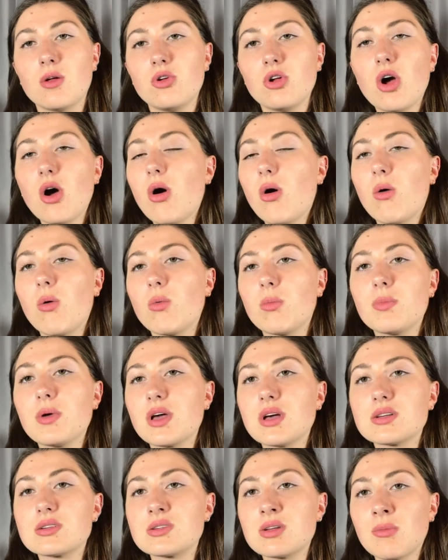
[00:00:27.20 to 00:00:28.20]
No,
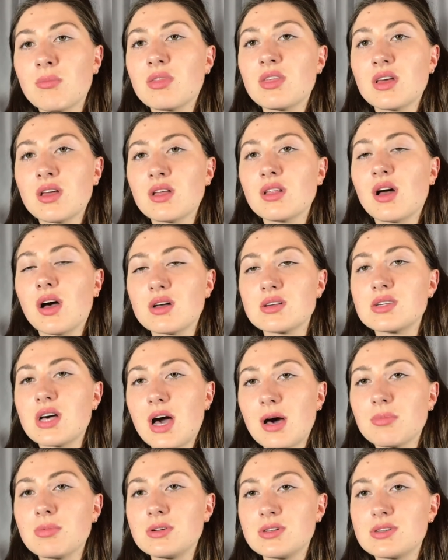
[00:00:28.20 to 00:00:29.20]
because something does
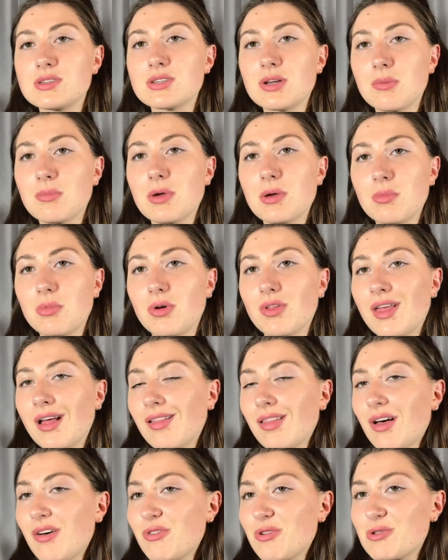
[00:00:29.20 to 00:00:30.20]
happen to some people. They
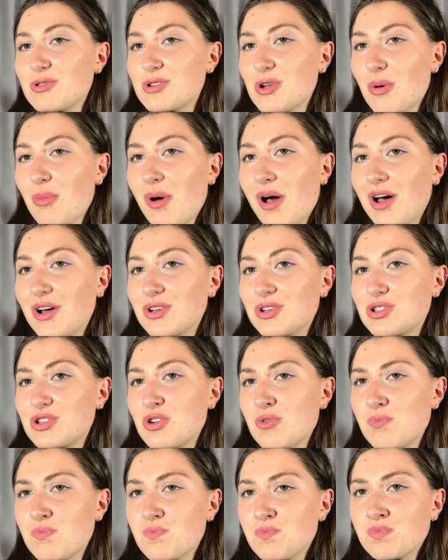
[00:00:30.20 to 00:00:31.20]
love you so
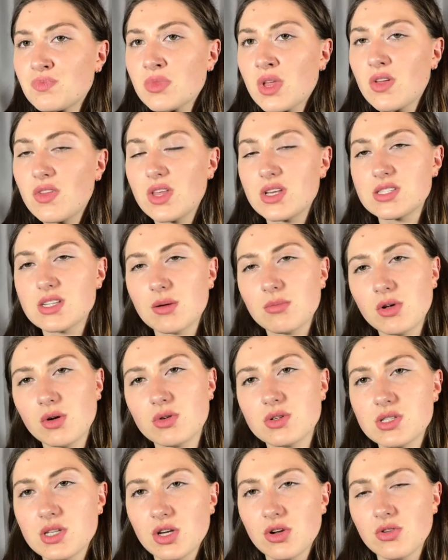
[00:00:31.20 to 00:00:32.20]
much, they start
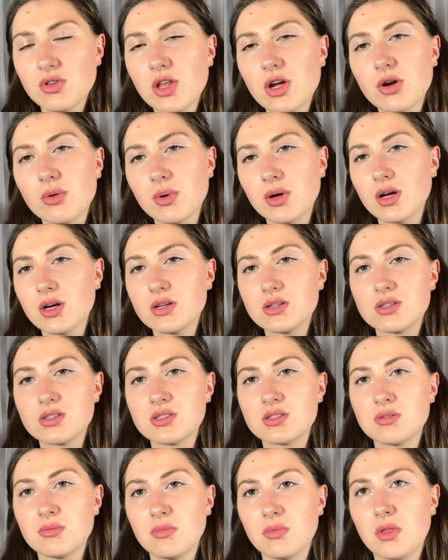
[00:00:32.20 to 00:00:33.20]
noticing you're there
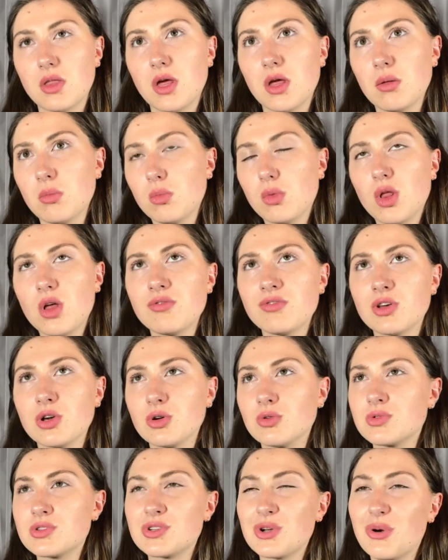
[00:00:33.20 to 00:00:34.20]
because they love
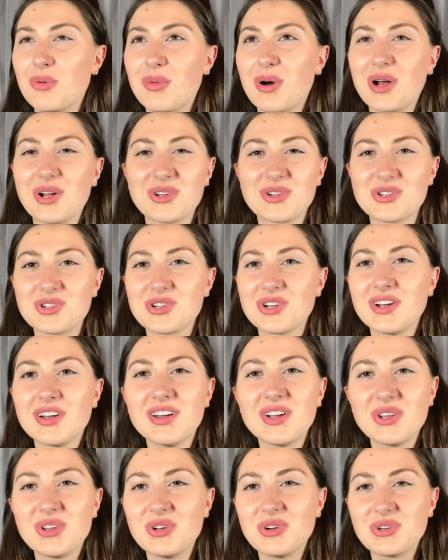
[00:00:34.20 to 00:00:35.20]
you so much.
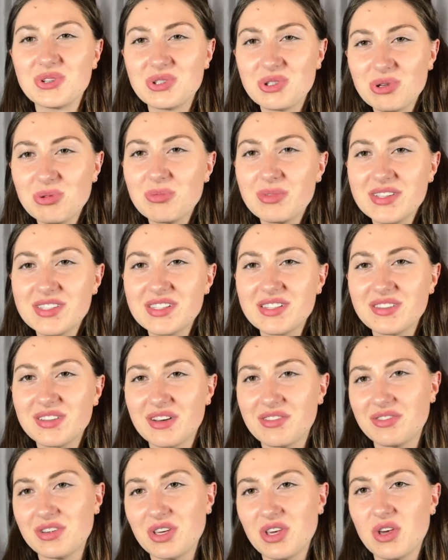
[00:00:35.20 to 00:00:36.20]
They're too busy
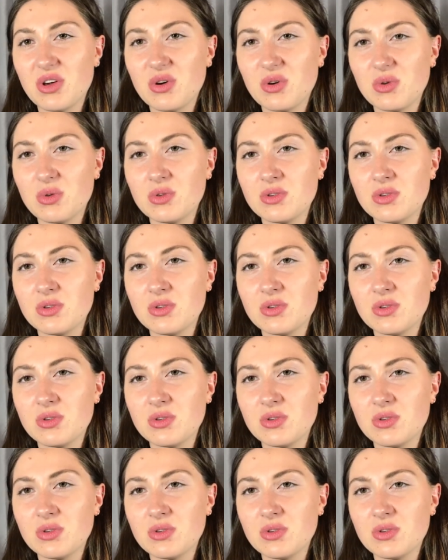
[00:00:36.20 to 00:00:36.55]
loving you.